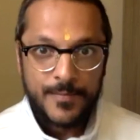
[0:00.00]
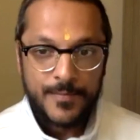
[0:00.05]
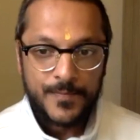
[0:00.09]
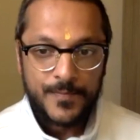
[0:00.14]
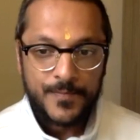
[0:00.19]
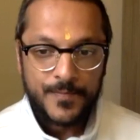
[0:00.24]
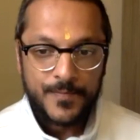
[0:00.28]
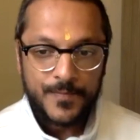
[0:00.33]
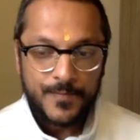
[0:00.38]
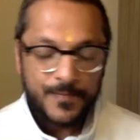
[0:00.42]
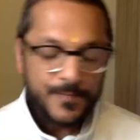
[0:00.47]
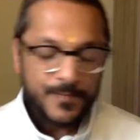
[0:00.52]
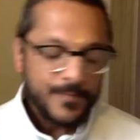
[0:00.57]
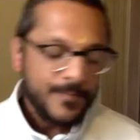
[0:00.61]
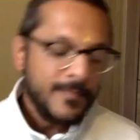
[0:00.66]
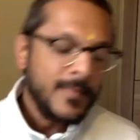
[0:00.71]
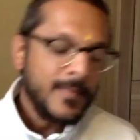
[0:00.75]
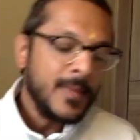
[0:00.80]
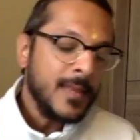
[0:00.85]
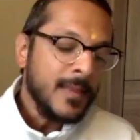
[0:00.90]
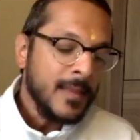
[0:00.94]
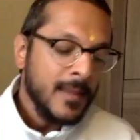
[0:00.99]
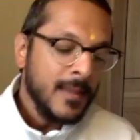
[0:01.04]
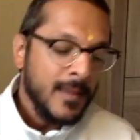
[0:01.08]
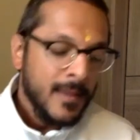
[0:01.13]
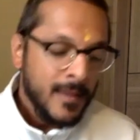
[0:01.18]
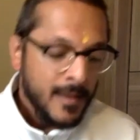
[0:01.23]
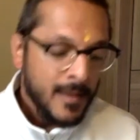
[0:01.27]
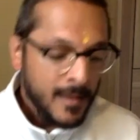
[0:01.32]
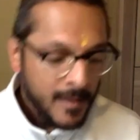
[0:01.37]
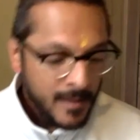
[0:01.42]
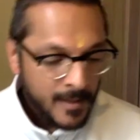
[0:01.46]

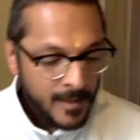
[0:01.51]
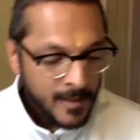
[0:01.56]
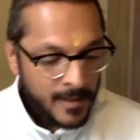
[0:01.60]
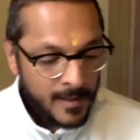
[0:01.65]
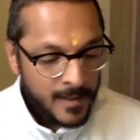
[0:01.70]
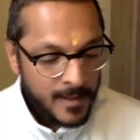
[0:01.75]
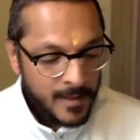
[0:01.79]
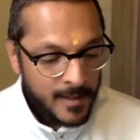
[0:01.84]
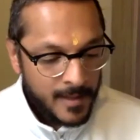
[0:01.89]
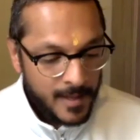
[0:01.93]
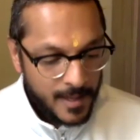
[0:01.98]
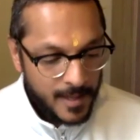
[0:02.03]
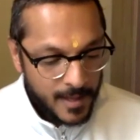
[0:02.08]
Nothing is said.